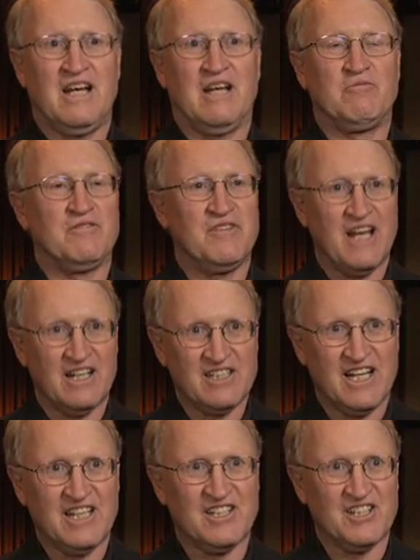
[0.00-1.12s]
And we've now
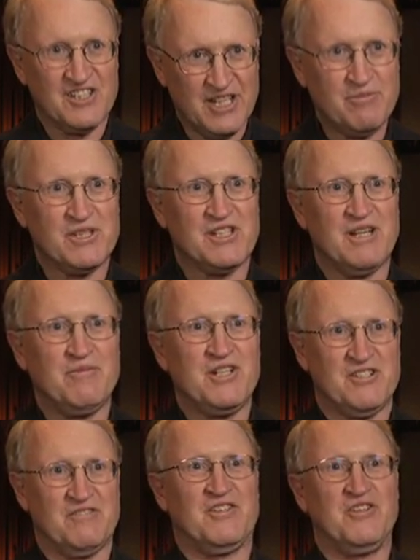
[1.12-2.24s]
taken the deepest
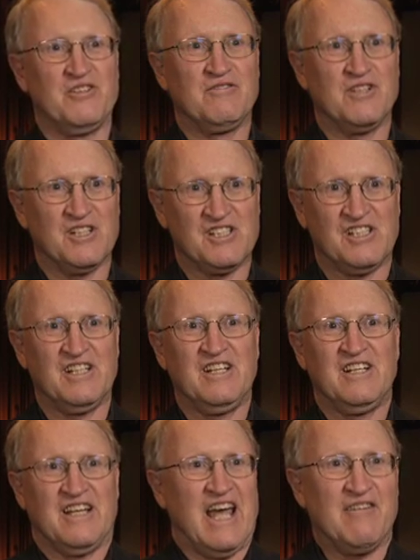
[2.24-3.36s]
image of the universe
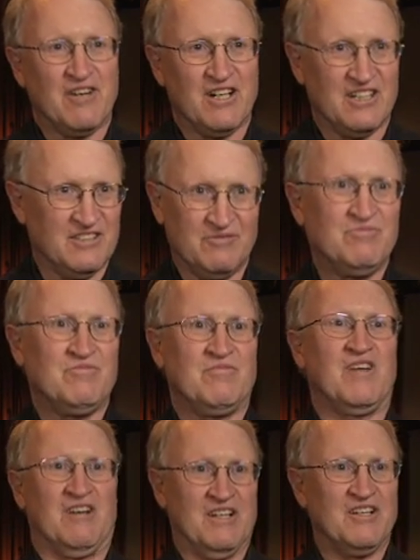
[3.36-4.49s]
ever
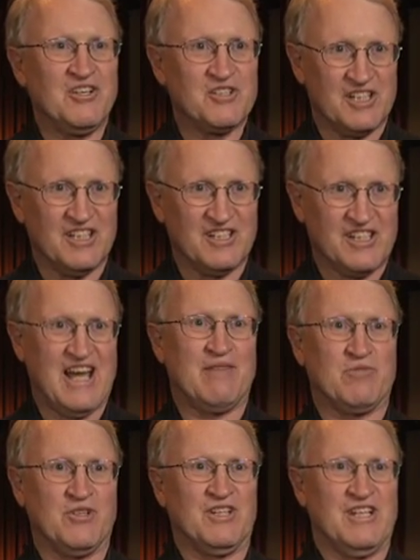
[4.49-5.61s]
uh, using this
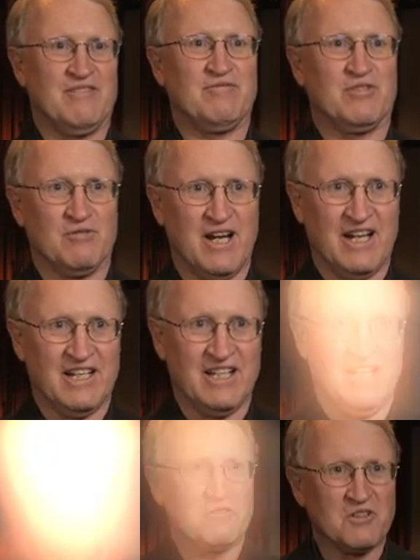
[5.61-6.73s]
camera in the infrared.
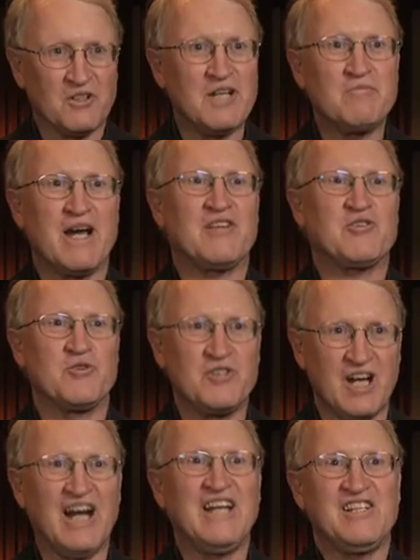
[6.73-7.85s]
We were looking back through
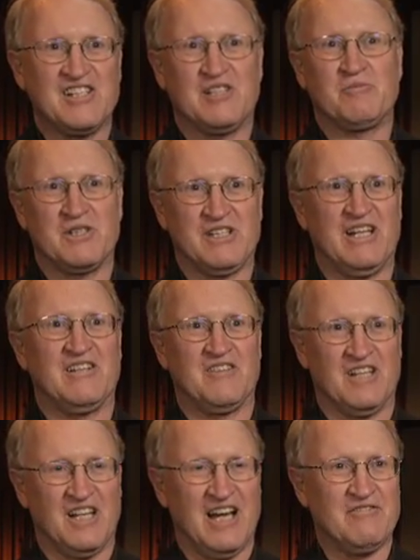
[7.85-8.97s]
96% of
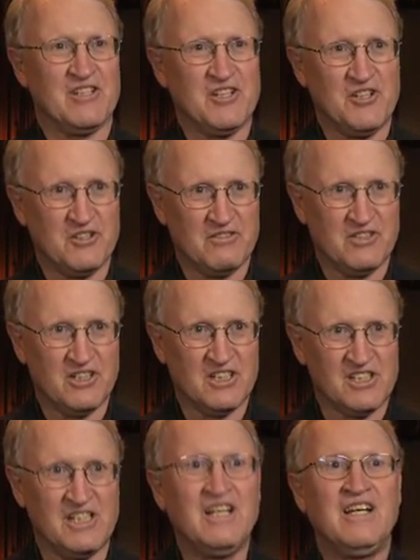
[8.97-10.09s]
the life of the
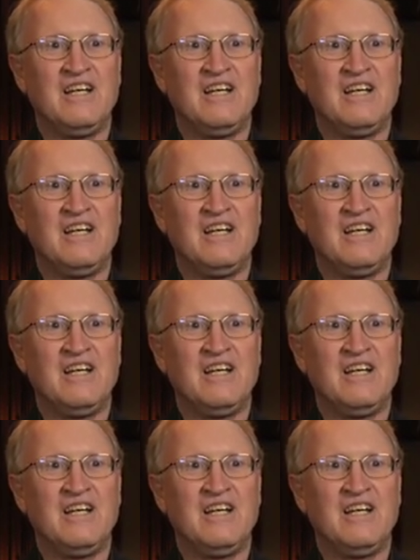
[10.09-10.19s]
universe.